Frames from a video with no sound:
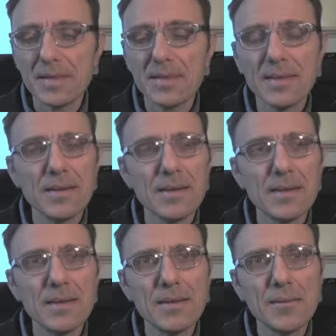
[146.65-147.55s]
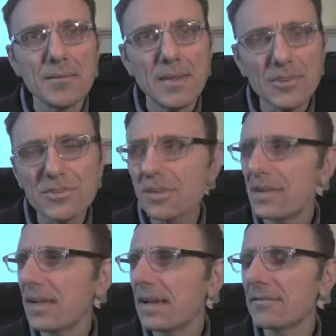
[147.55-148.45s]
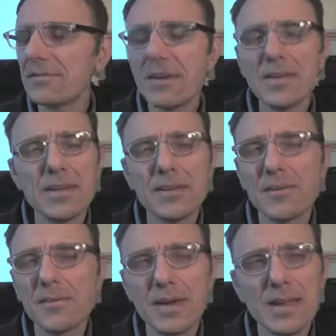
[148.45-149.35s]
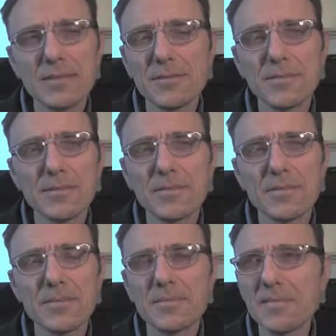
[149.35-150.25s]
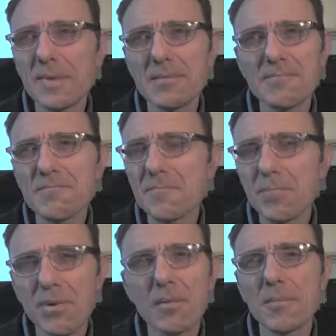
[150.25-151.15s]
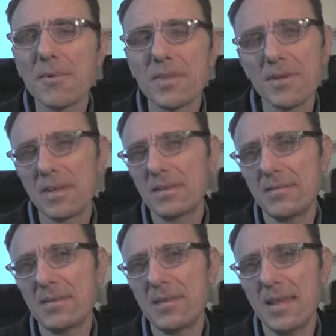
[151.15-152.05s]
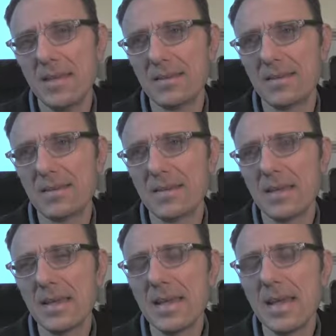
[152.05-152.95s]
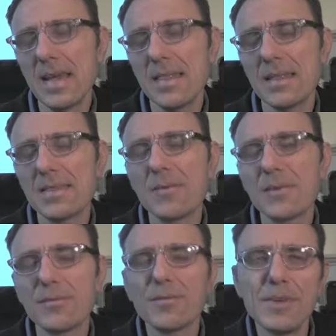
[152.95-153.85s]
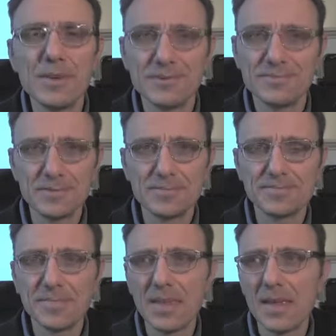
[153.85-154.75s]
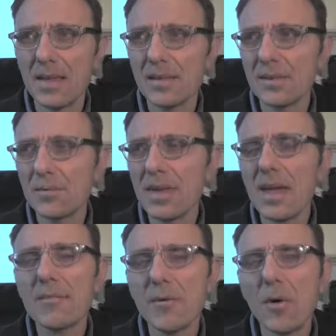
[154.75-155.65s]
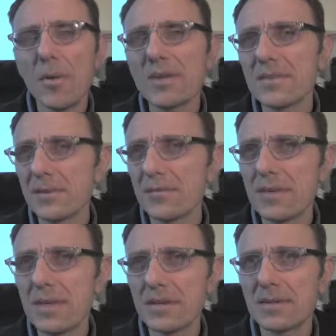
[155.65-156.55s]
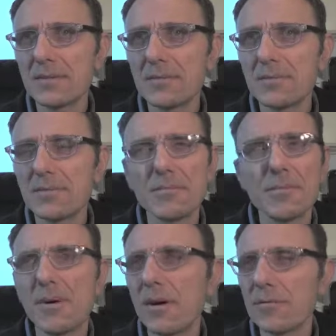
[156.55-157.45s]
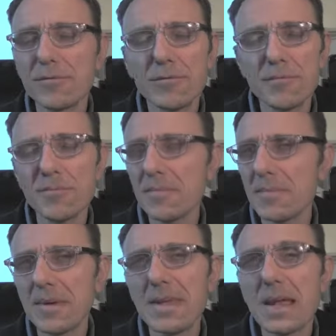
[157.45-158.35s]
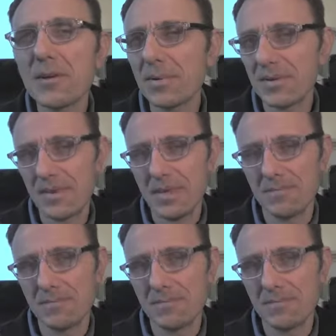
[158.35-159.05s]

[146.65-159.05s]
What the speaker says: The natural and very great problem with creativity is that there is fear. So we have always this fear of inadequacy,